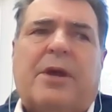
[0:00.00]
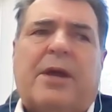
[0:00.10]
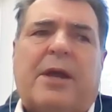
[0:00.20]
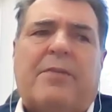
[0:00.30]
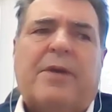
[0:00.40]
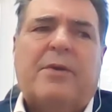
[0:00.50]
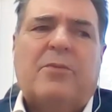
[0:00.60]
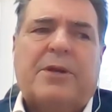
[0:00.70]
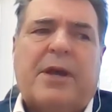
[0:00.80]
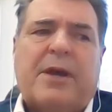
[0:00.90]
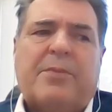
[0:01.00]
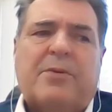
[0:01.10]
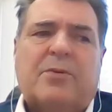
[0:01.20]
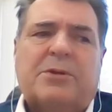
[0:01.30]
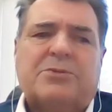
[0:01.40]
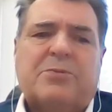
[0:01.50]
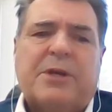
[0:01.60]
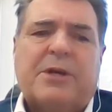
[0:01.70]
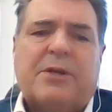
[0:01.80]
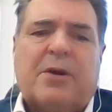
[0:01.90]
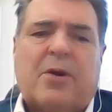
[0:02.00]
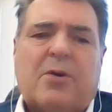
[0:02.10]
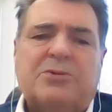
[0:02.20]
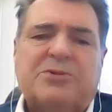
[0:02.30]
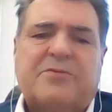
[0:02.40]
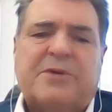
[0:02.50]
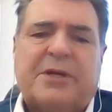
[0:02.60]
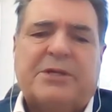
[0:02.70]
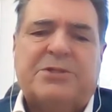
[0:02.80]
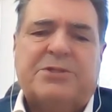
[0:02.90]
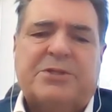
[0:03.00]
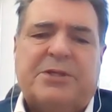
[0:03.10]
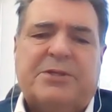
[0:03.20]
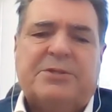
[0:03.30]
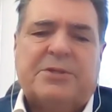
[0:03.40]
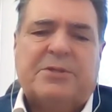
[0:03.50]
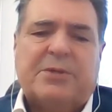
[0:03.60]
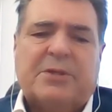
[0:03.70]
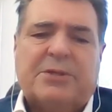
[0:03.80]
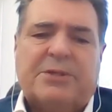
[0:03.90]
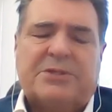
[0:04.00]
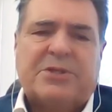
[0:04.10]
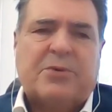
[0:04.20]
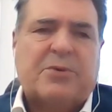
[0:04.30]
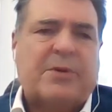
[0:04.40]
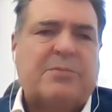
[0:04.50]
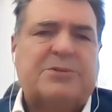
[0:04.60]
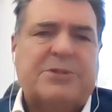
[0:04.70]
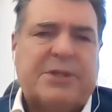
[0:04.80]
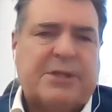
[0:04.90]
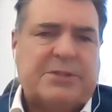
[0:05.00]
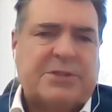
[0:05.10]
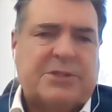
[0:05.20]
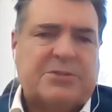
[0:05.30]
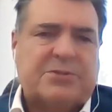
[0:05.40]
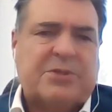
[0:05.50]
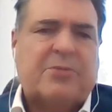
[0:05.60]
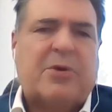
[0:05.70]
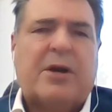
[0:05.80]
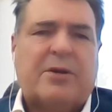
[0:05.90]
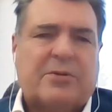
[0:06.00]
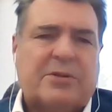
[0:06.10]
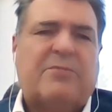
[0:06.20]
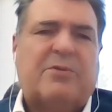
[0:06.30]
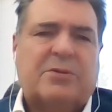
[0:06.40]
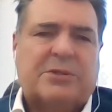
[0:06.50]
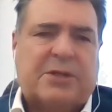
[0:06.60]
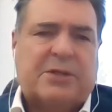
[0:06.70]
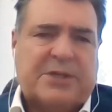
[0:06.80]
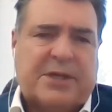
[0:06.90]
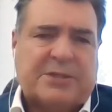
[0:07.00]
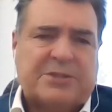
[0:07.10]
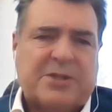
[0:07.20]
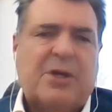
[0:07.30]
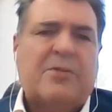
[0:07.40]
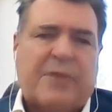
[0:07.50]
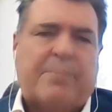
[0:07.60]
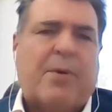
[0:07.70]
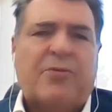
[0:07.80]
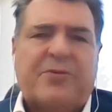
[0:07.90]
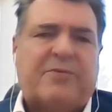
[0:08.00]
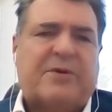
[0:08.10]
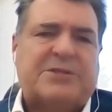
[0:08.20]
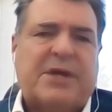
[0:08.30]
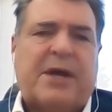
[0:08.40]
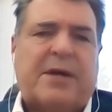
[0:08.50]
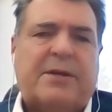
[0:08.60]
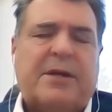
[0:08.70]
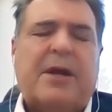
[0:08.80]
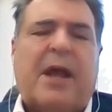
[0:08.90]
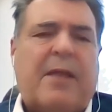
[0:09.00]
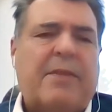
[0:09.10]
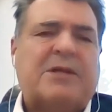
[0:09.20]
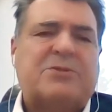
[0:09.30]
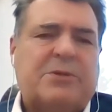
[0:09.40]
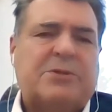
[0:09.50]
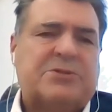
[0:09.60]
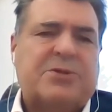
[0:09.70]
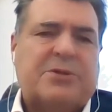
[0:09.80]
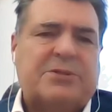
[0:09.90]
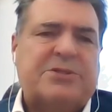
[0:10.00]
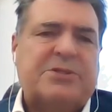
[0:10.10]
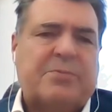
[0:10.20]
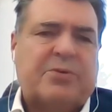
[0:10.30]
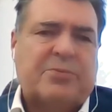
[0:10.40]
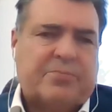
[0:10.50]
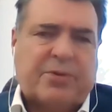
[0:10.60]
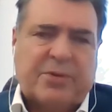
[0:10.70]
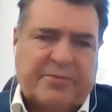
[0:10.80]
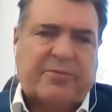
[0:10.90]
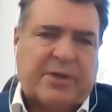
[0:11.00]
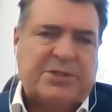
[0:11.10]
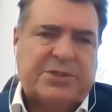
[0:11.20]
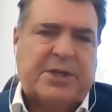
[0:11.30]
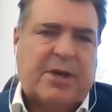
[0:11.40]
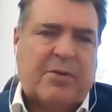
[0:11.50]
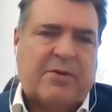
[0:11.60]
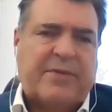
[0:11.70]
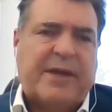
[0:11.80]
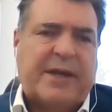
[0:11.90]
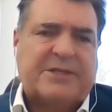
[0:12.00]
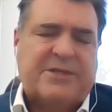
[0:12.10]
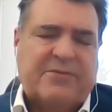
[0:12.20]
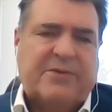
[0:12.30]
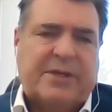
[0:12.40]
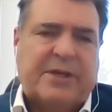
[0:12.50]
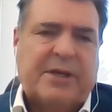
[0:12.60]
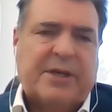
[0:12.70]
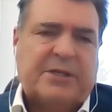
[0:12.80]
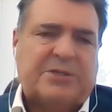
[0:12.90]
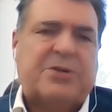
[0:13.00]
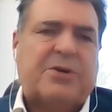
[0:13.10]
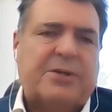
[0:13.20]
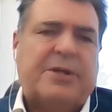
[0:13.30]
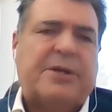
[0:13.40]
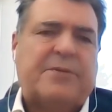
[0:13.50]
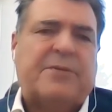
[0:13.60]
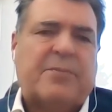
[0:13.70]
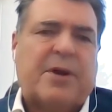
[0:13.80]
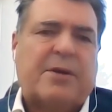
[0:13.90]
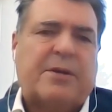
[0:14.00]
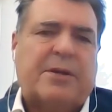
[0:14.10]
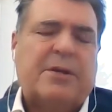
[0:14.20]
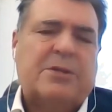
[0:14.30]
And then what happened was we had a host of connections into the Middle East that we were able to get in touch with that were higher level contacts that both of us had. And that's what you're starting to see the pro- proliferation now of that activity is starting to hit the market.